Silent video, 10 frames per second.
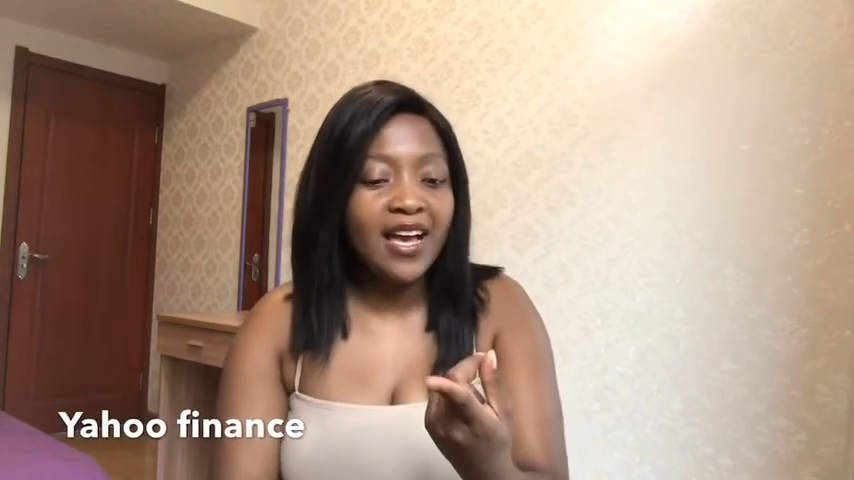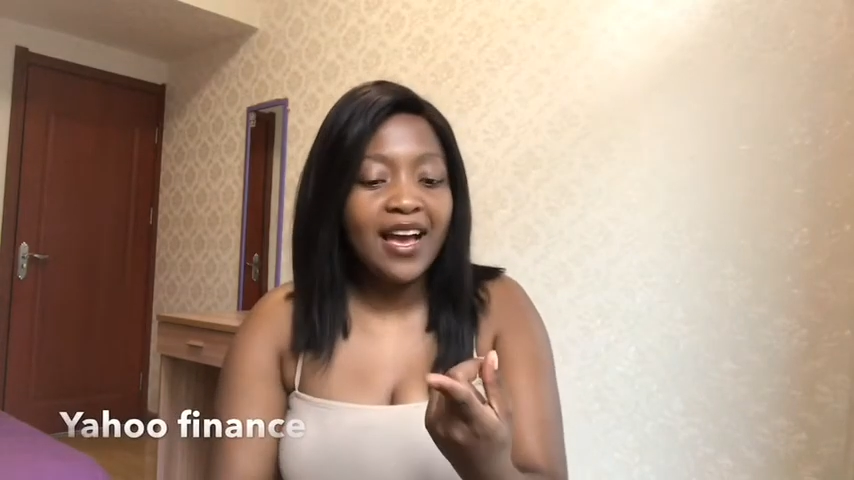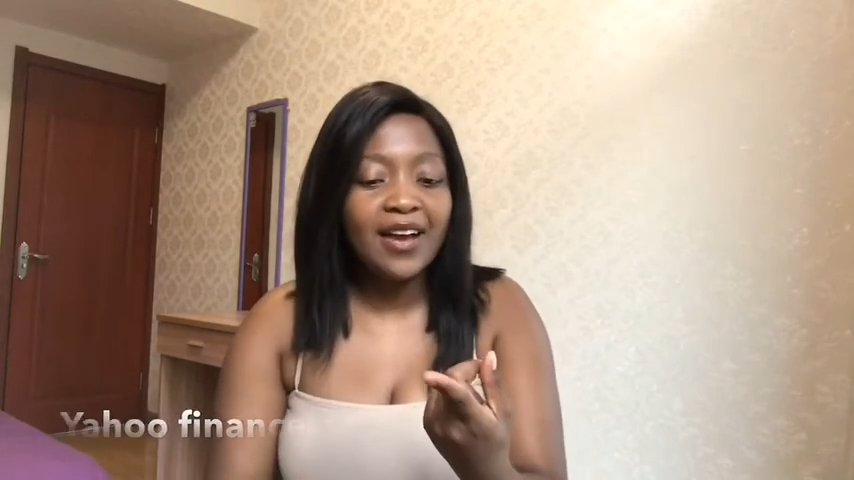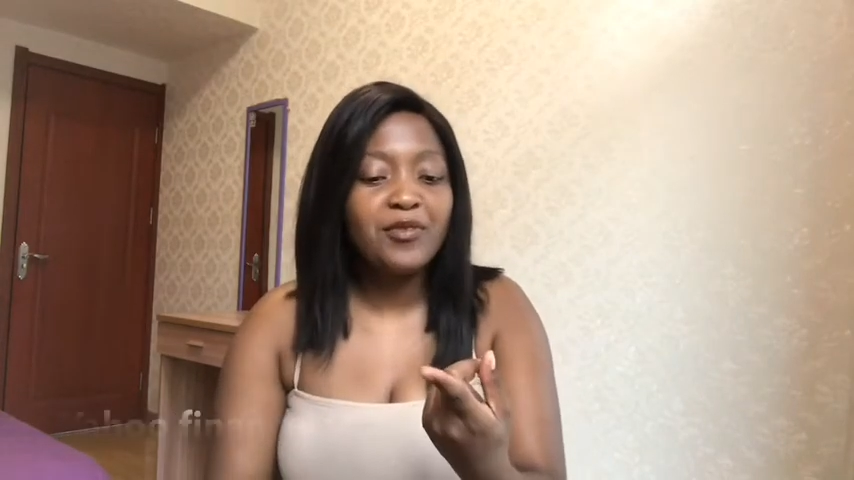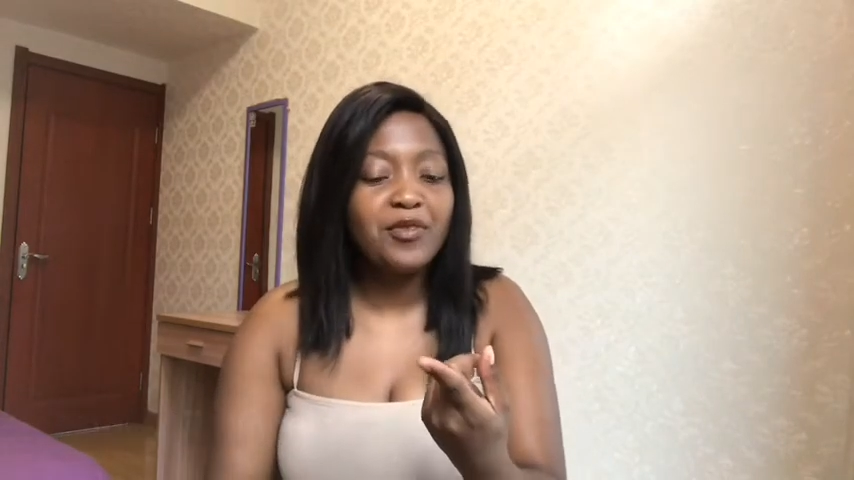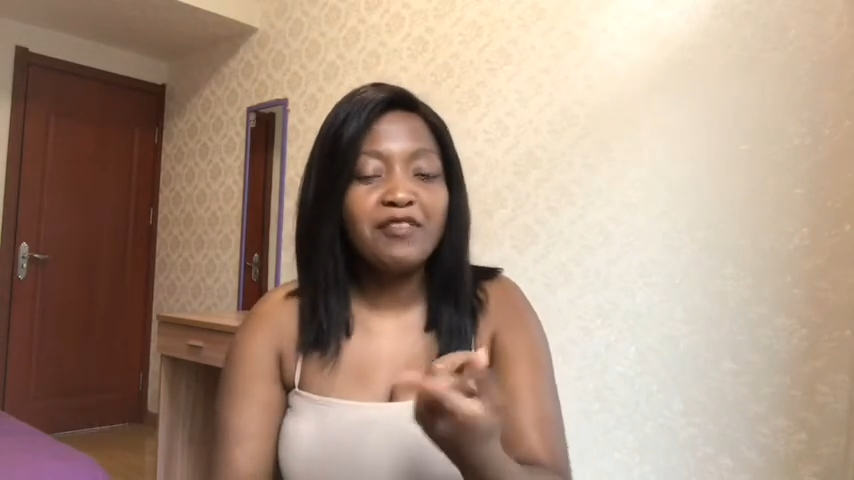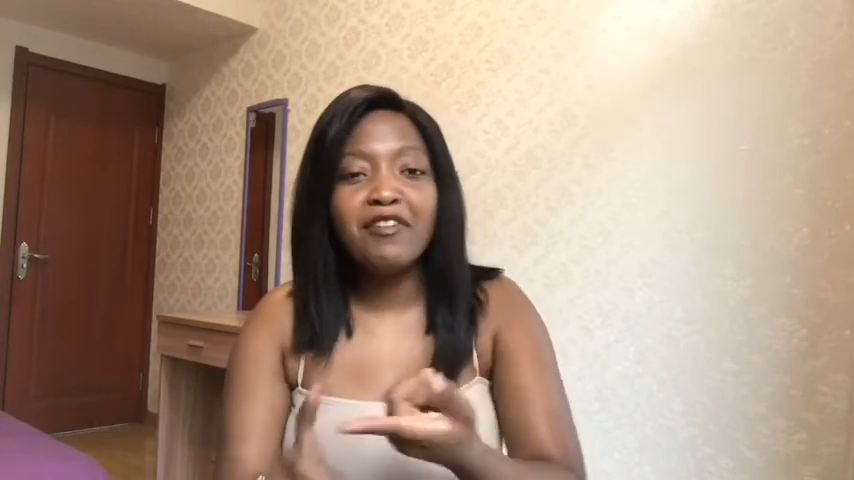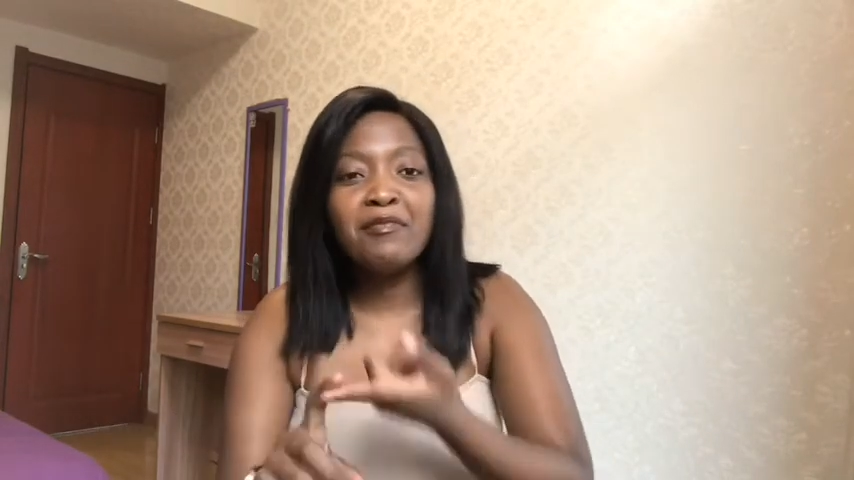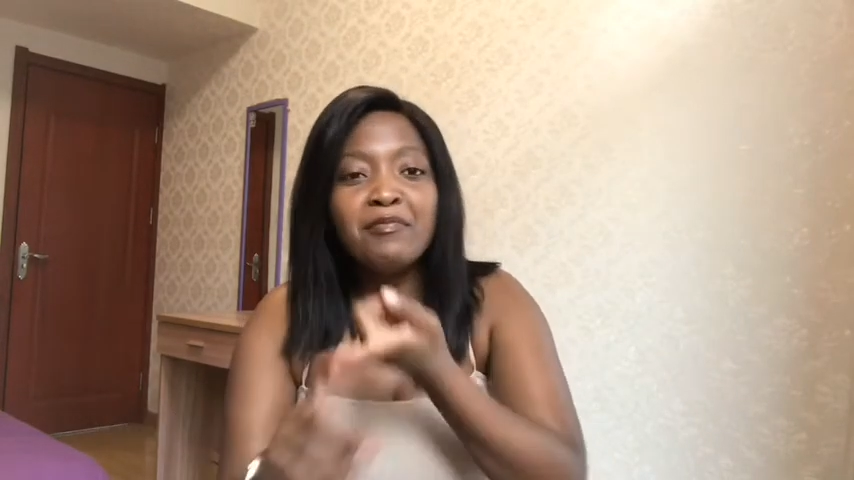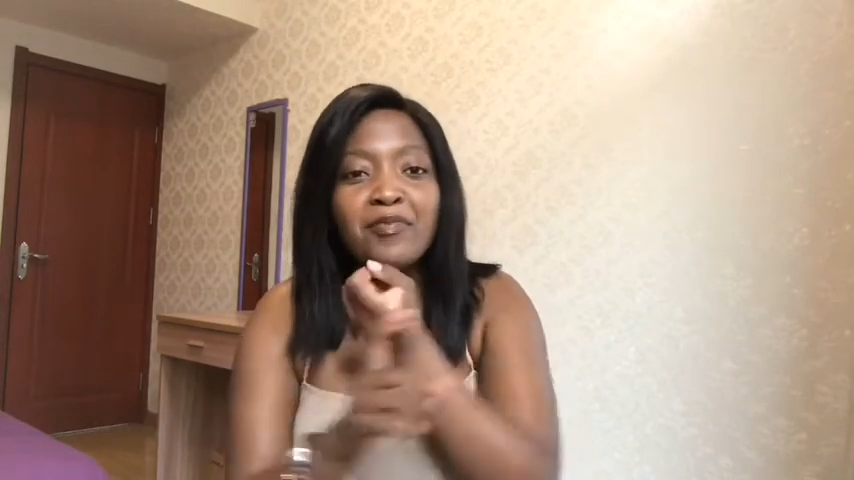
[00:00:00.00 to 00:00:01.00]
I don't know if
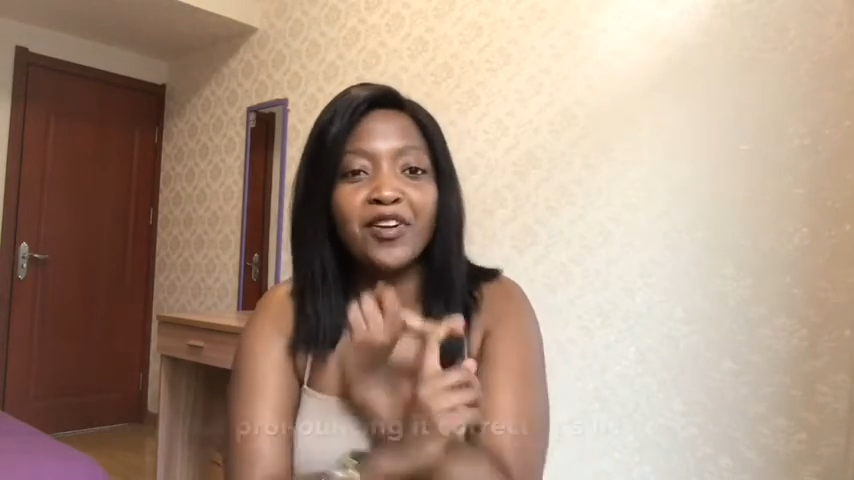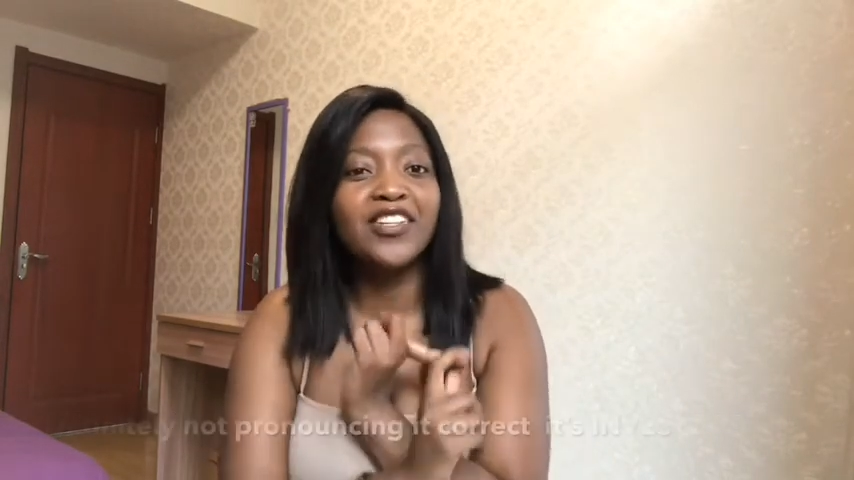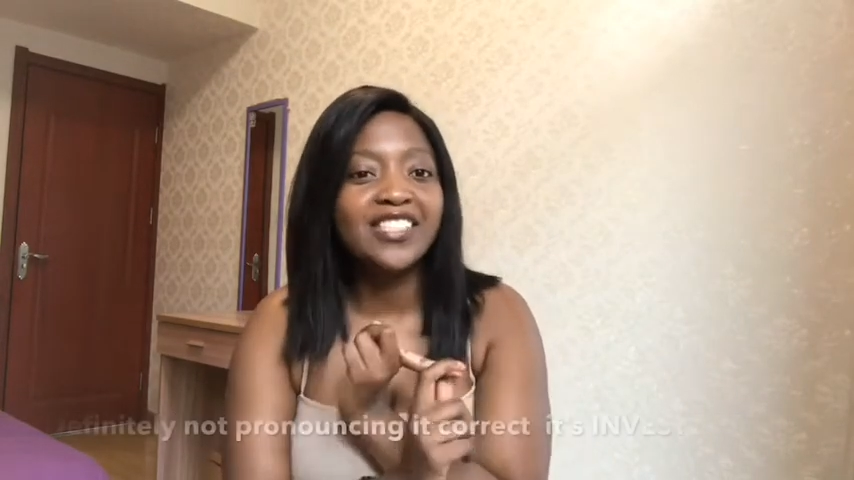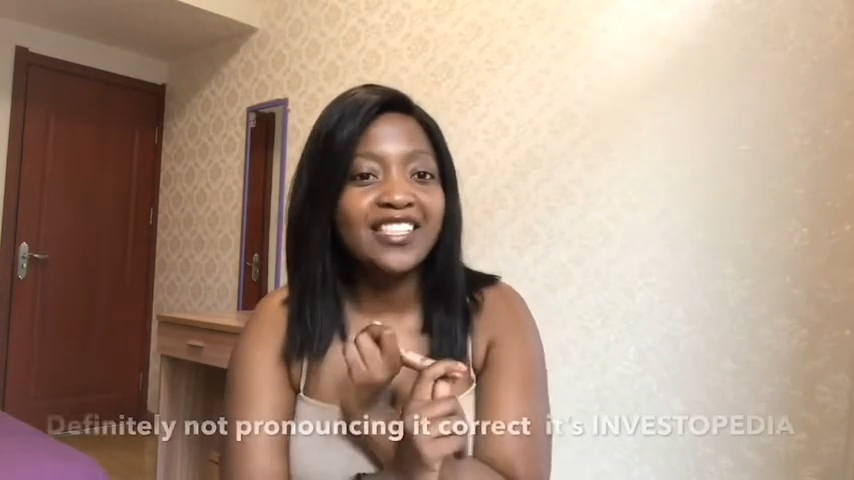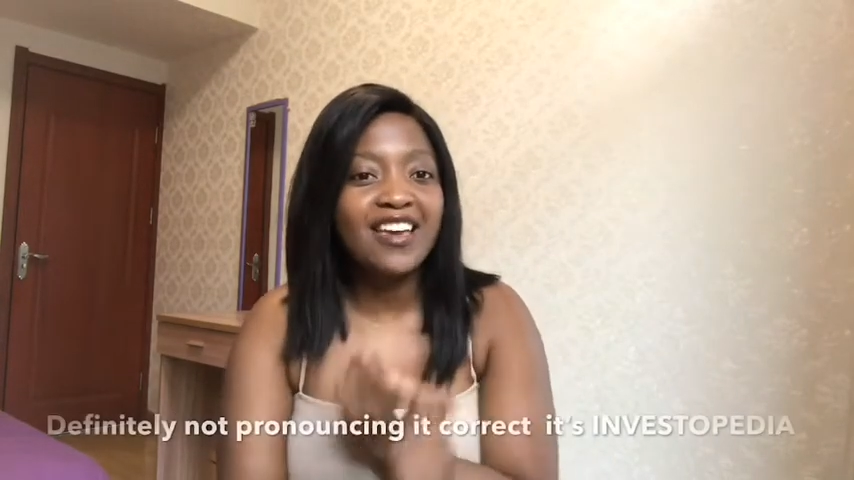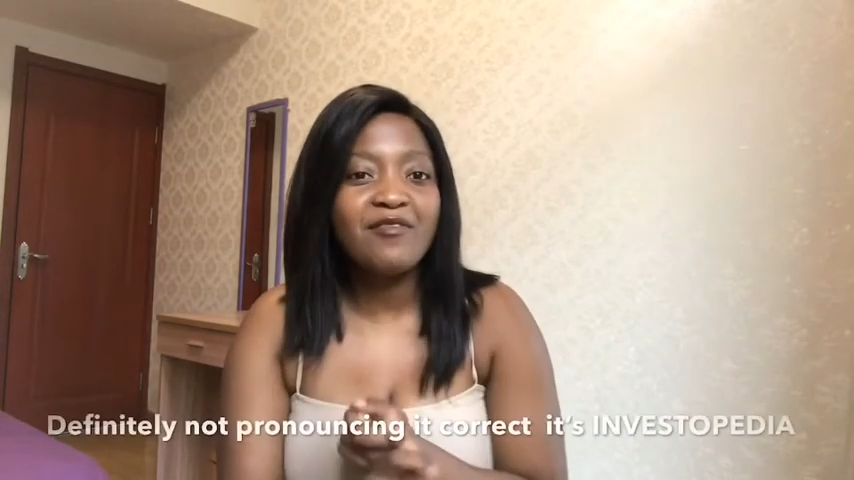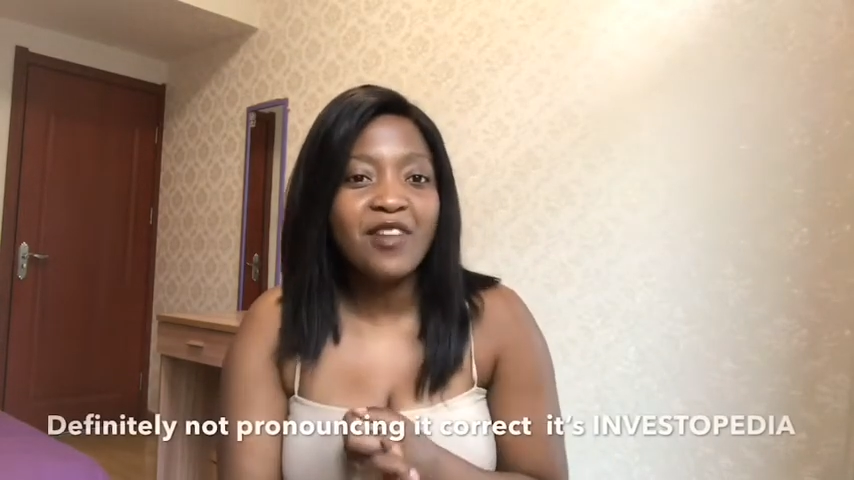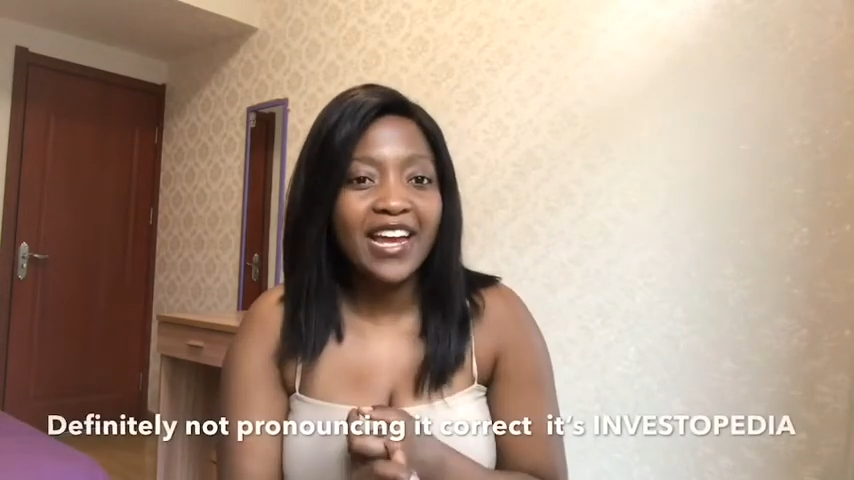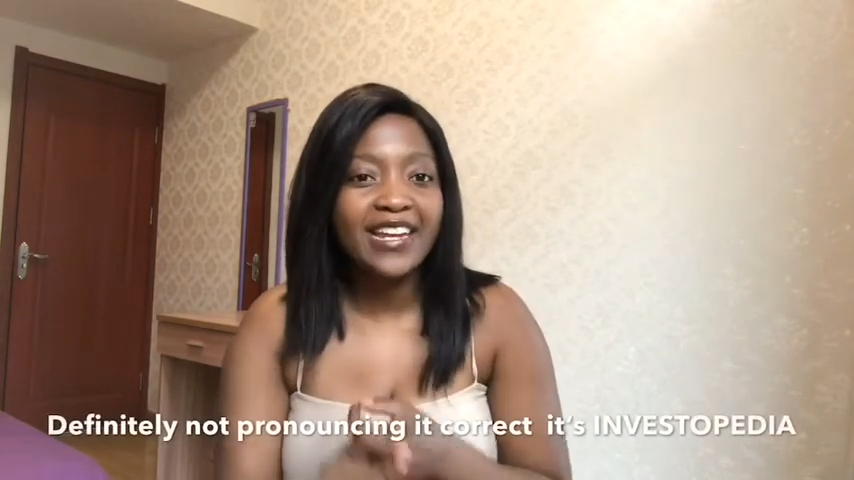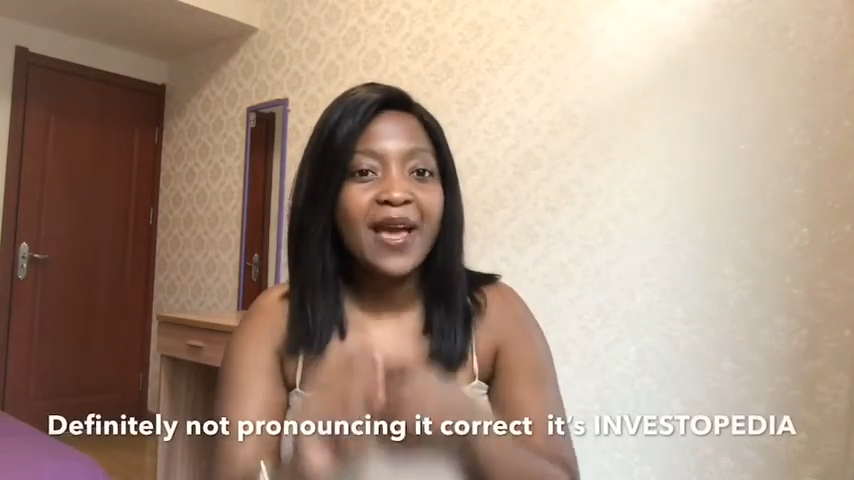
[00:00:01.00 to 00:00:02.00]
I'm pronouncing that
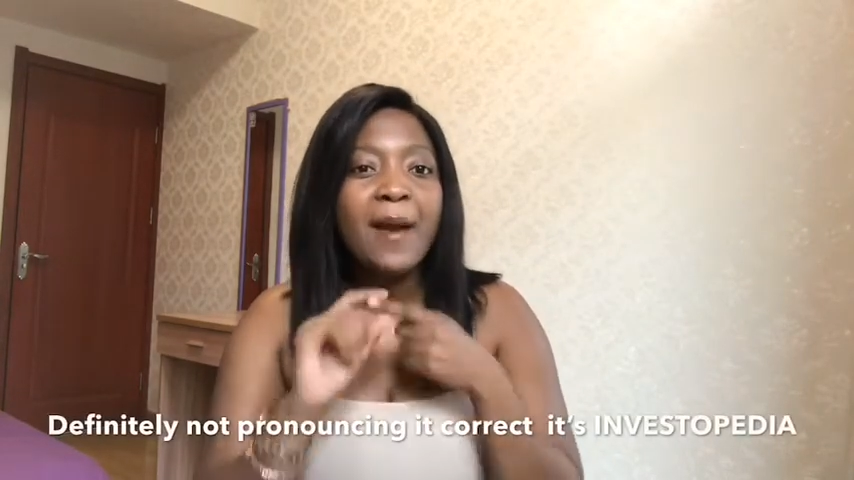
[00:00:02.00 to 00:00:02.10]
right,